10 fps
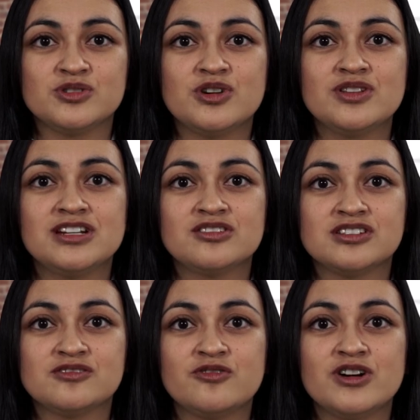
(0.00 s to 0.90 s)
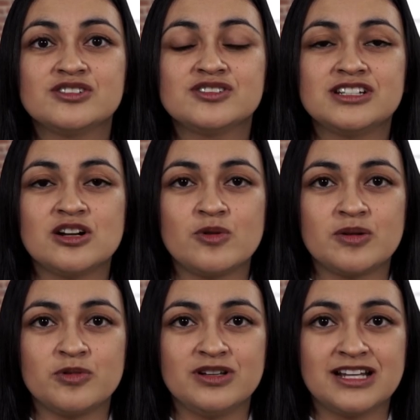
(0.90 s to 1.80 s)
of stresses in the
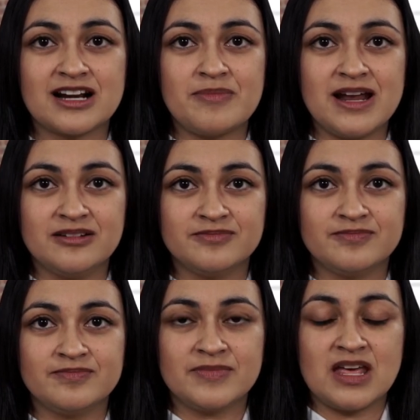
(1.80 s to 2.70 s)
body of the embankment